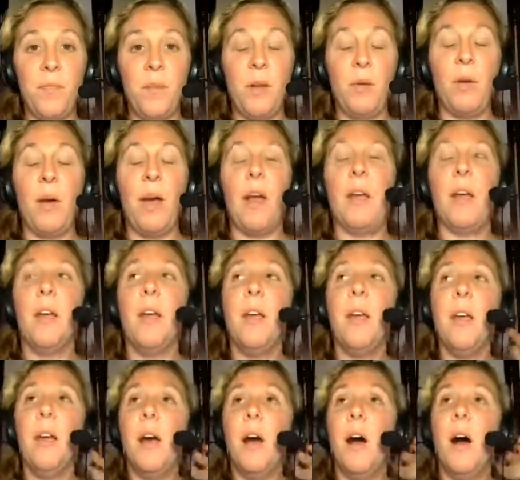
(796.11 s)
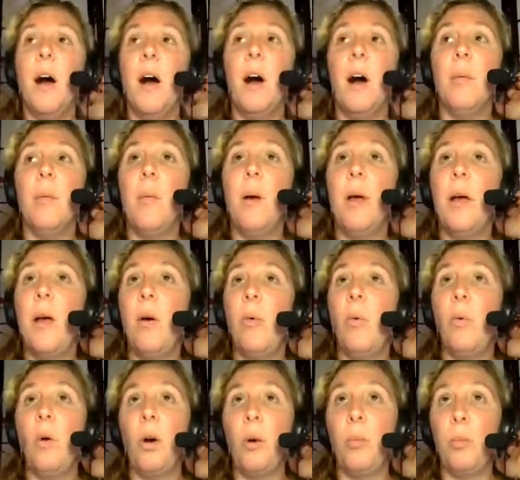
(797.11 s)
Okay. Um,
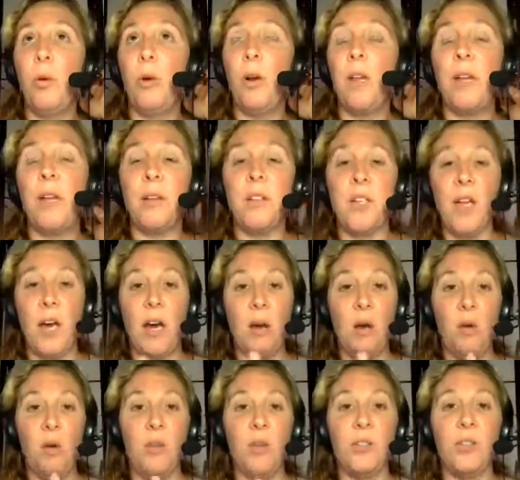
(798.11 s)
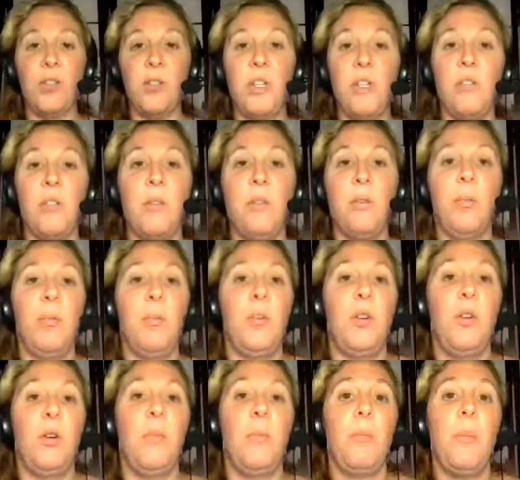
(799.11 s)
or putting a towel underneath
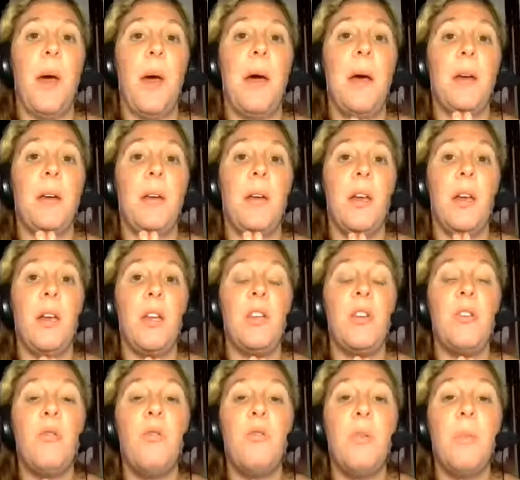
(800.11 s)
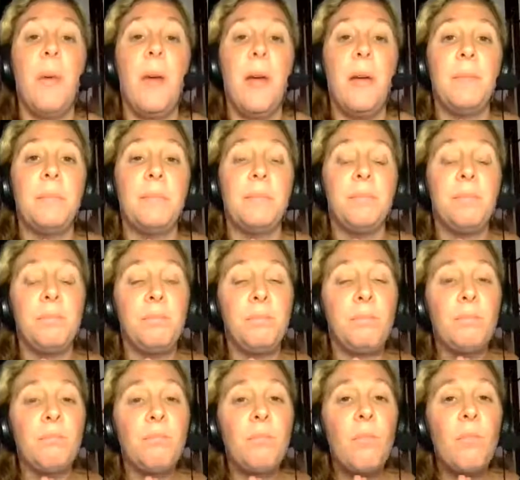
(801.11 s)
your back and a yoga mat
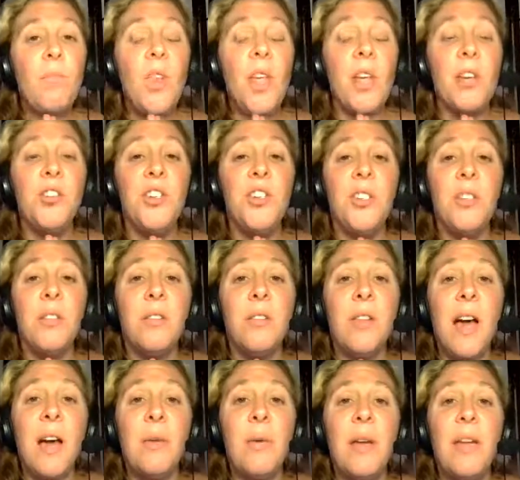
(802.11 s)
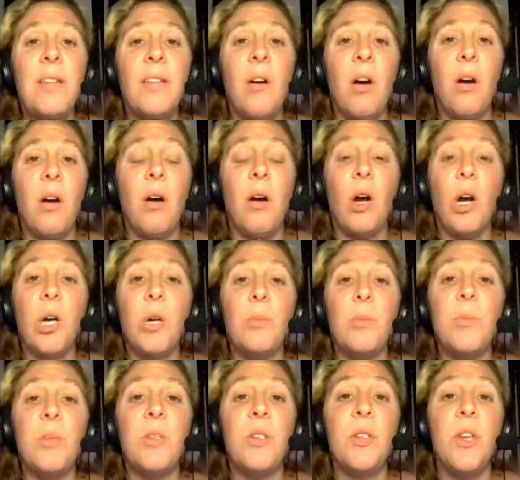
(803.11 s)
and just allowing the
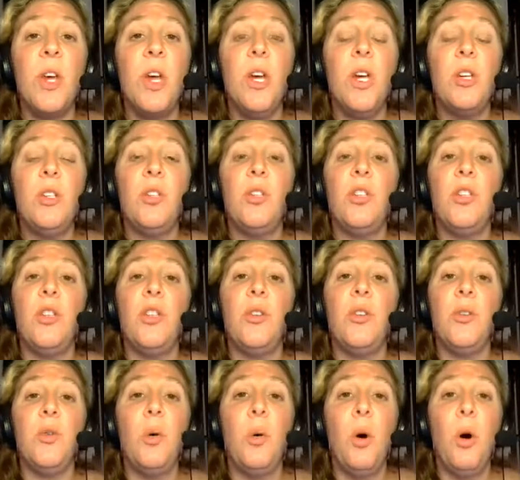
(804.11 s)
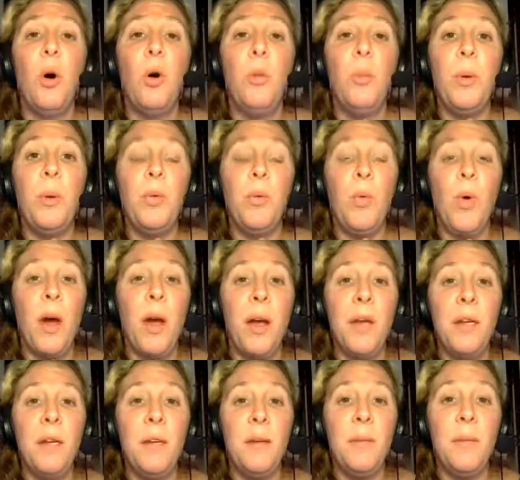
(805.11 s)
arms to open
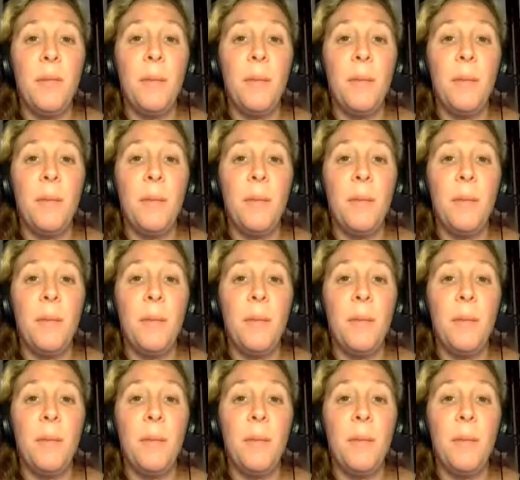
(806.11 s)
wide.